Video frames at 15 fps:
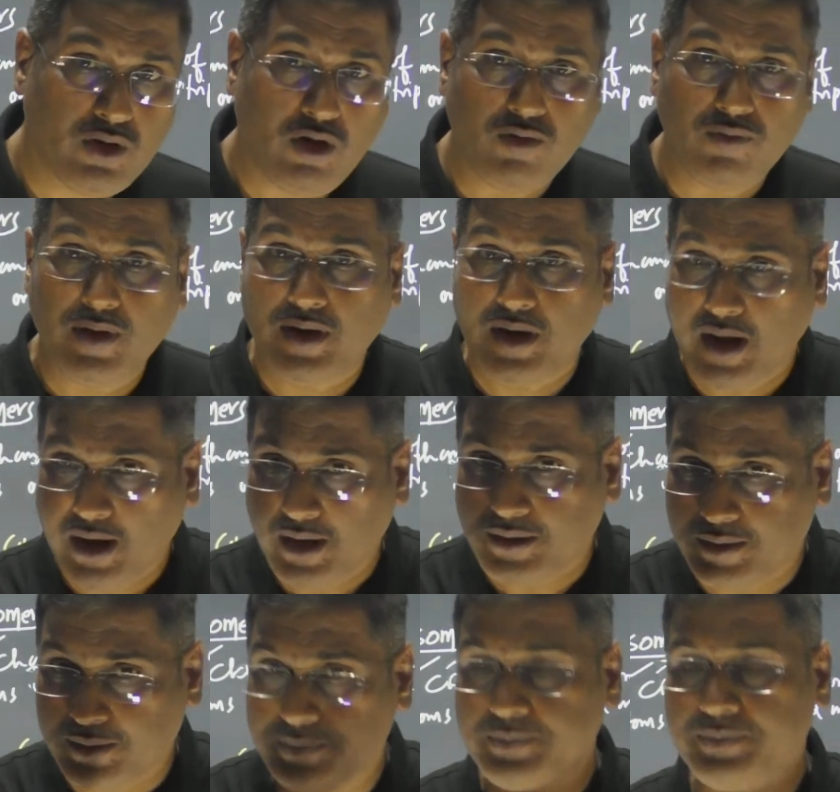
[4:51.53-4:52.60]
of an
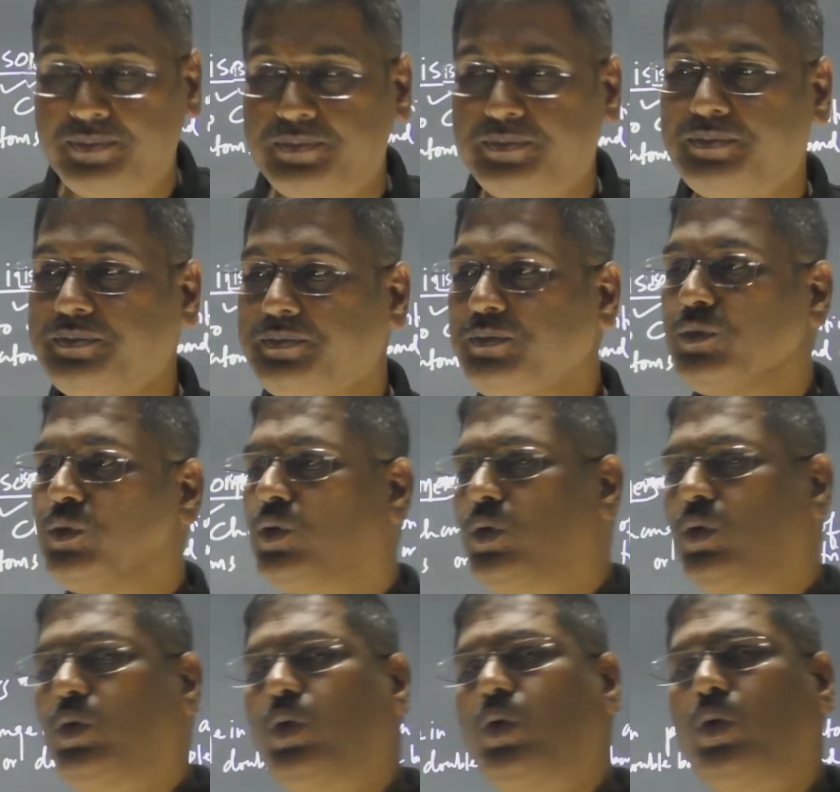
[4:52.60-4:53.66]
atom
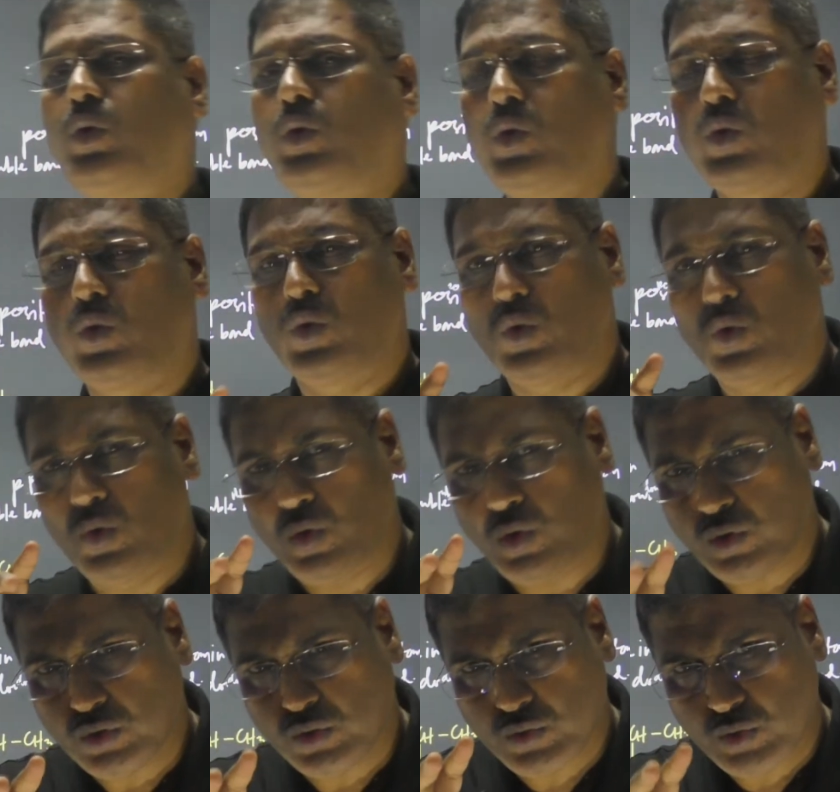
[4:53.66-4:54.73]

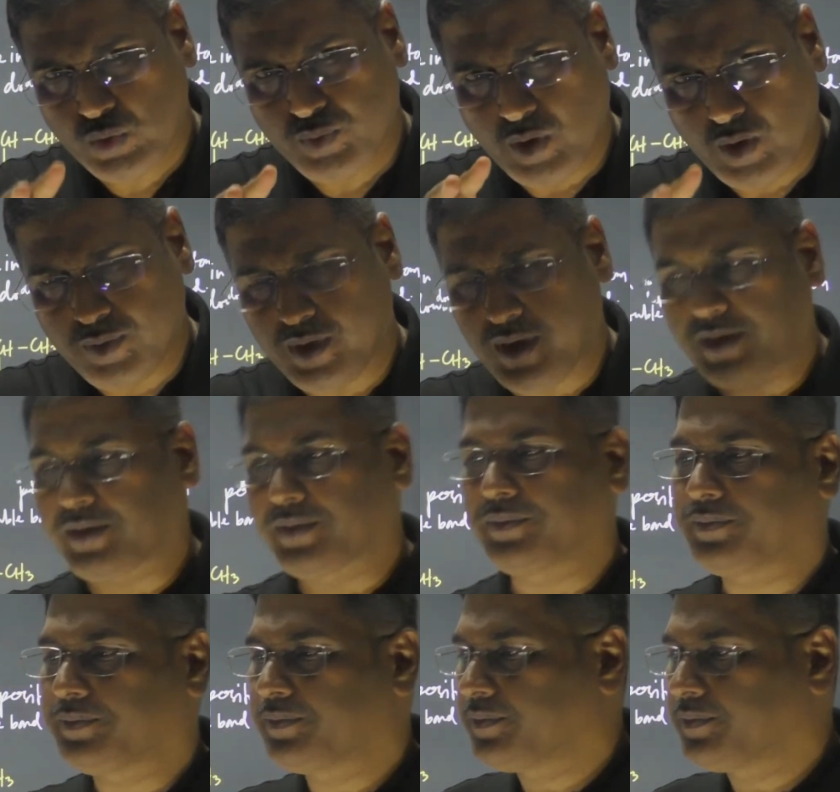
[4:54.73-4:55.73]
or group of atom